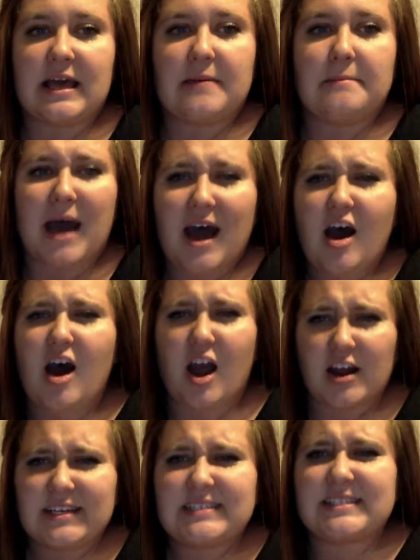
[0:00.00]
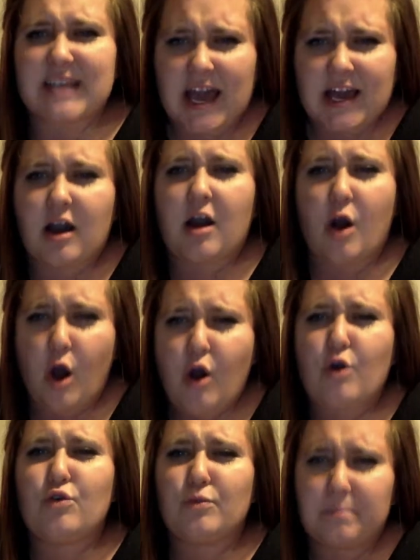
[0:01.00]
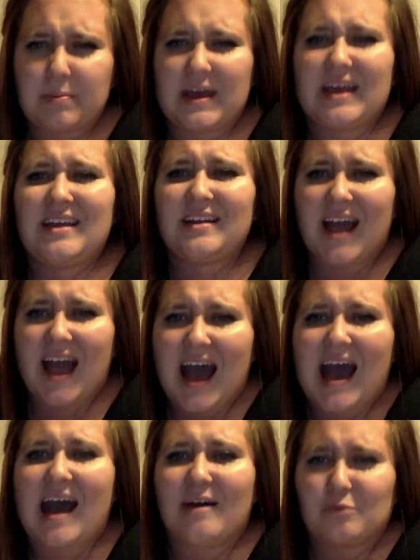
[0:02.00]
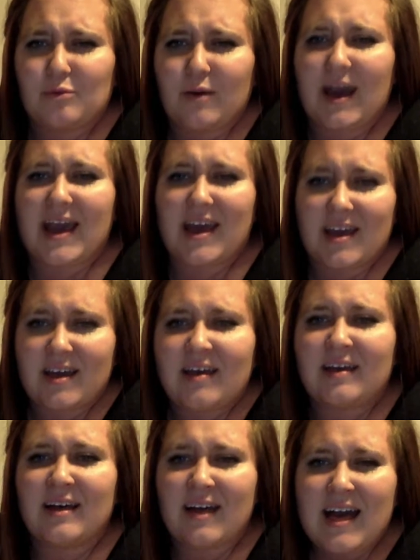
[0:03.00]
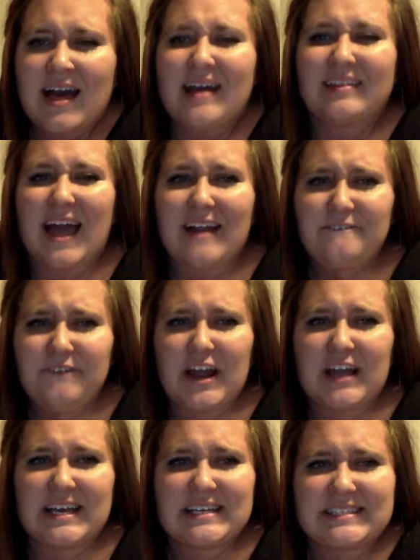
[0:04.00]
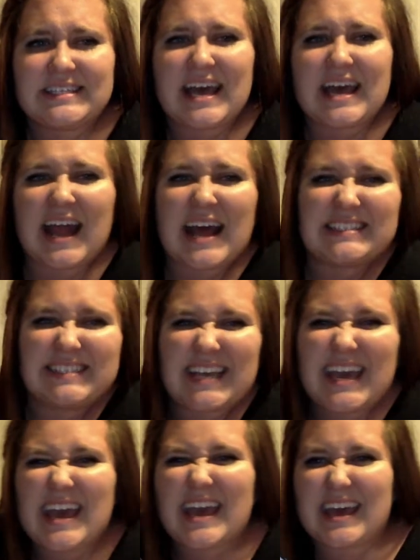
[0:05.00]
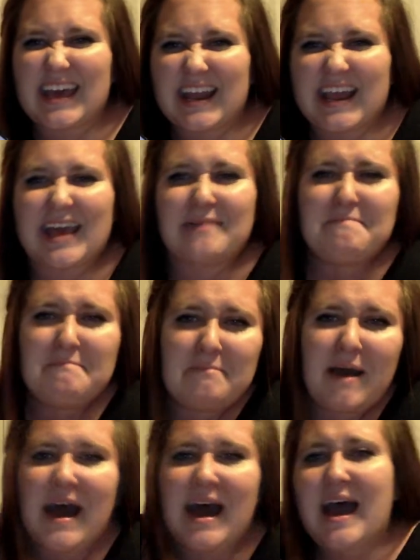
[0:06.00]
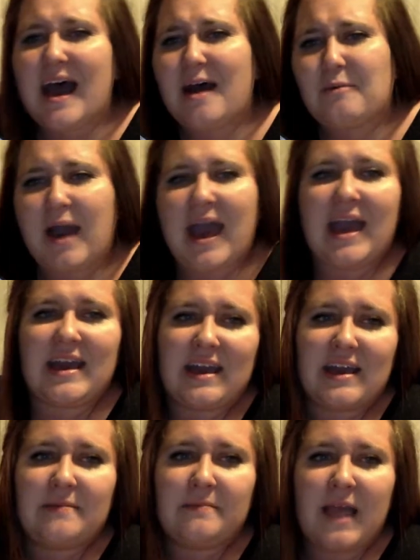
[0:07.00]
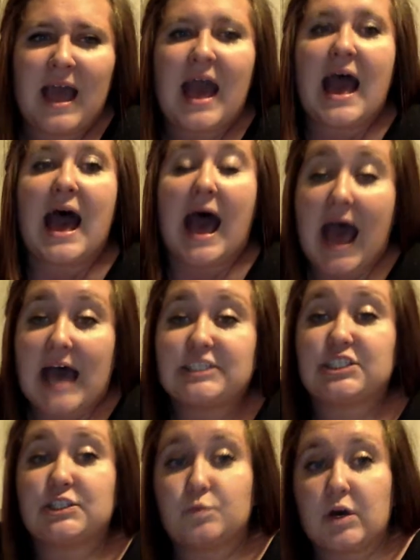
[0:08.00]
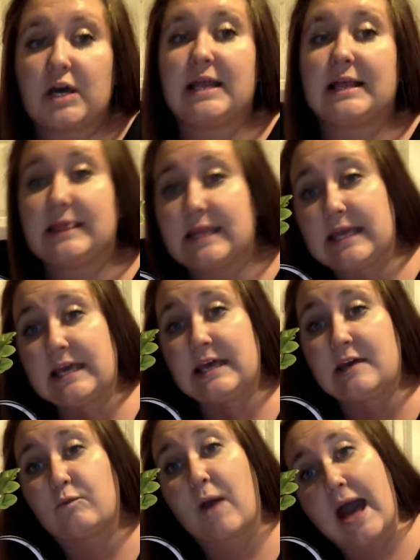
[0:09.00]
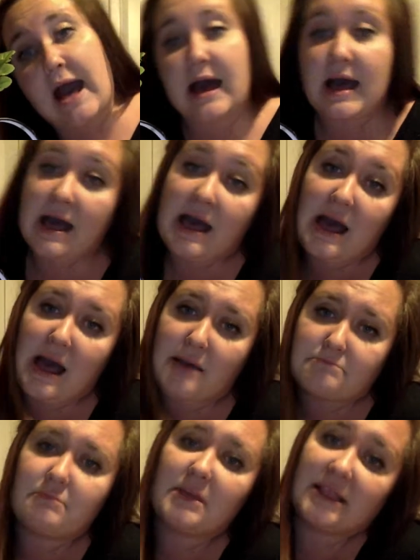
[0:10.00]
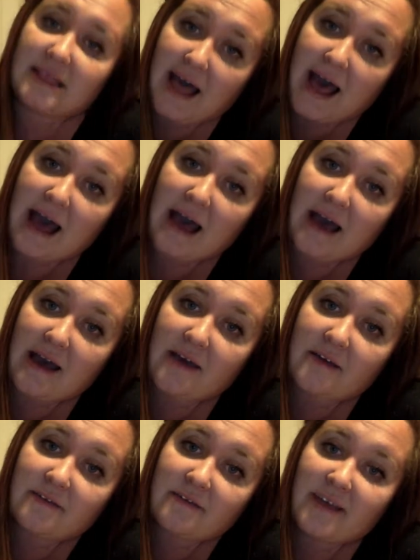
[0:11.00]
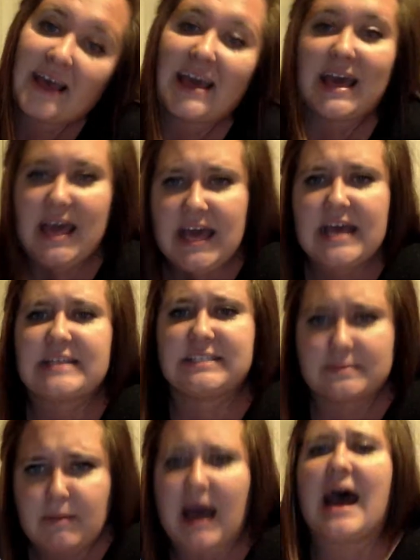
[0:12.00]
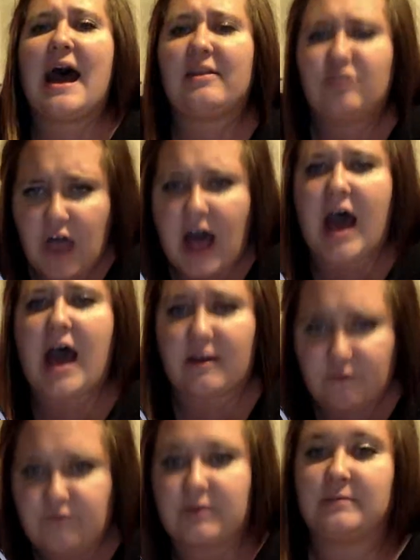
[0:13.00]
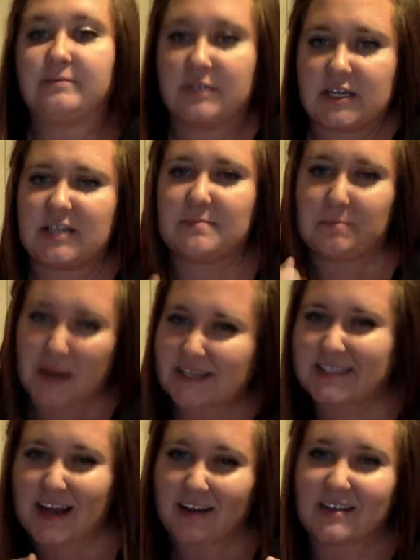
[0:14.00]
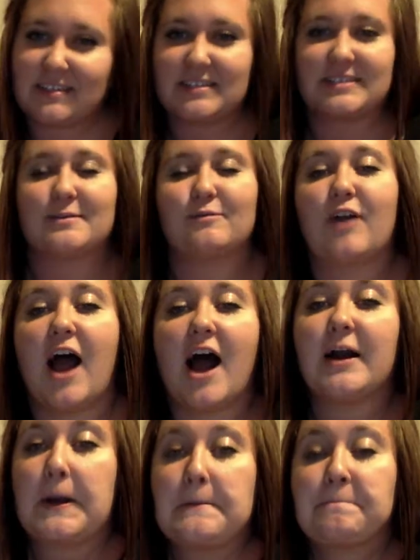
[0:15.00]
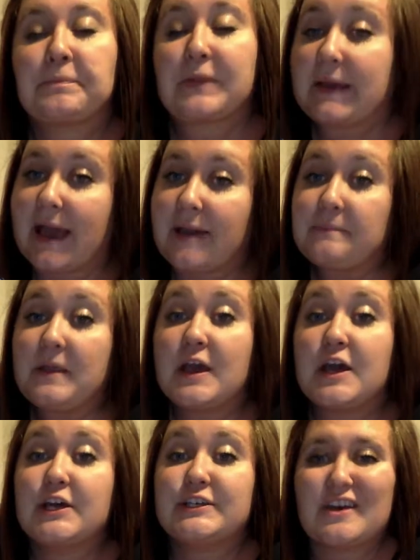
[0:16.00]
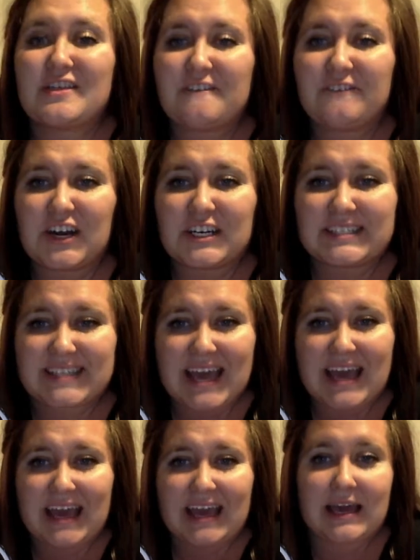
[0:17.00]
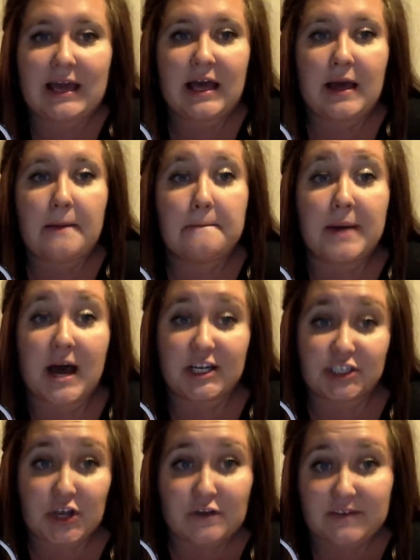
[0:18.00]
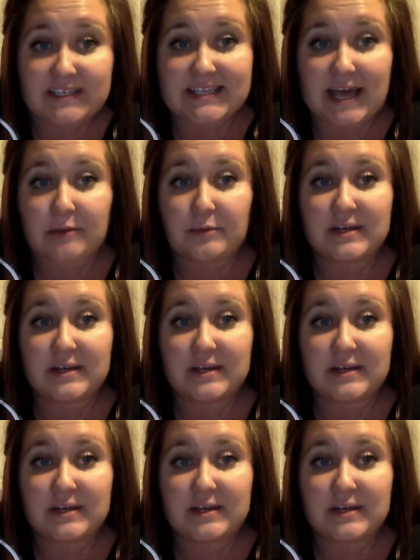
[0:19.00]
my heart is like an open highway. Like Frankie said, I did it my way. I just want to live while I'm alive. It's my life. Then it busts out into some rock. Okay, so the first thing Bon Jovi said